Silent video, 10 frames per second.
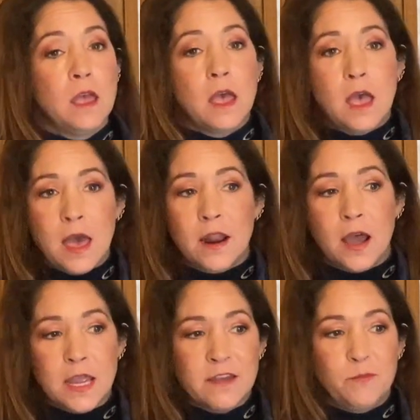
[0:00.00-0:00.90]

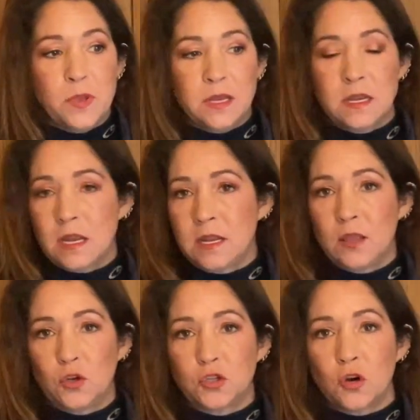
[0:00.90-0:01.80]
I have been in any
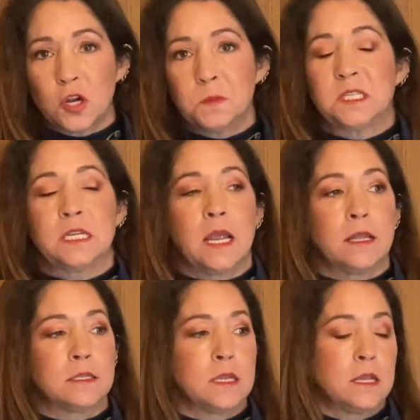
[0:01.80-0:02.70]
other circumstance.